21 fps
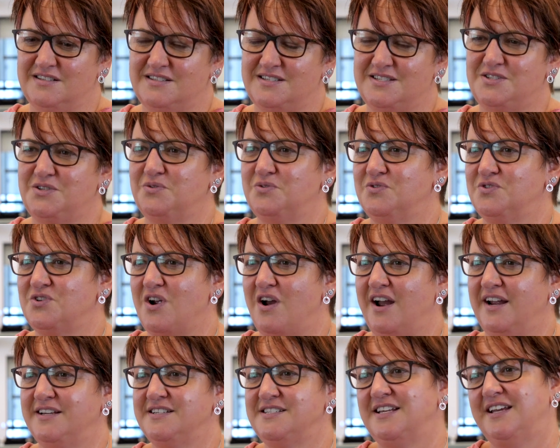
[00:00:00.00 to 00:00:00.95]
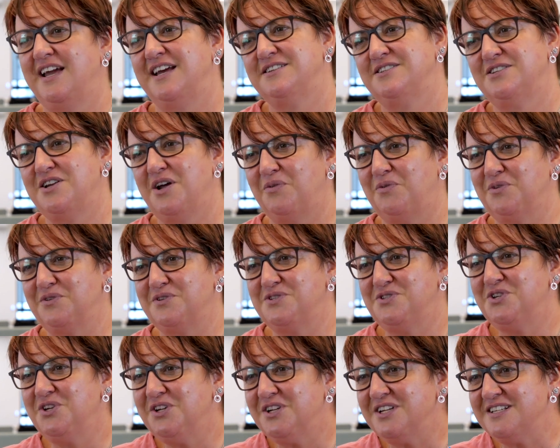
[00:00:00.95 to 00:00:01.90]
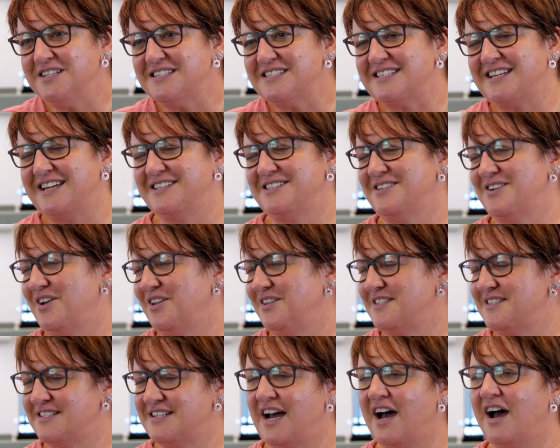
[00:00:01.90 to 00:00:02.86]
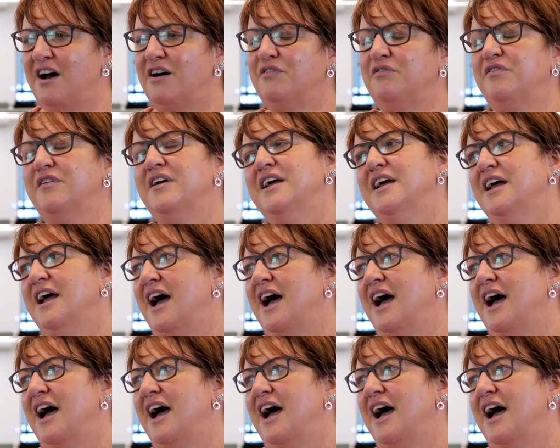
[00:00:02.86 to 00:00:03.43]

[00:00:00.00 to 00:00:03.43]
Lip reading: still trying to get to know all the students, get to know the staff,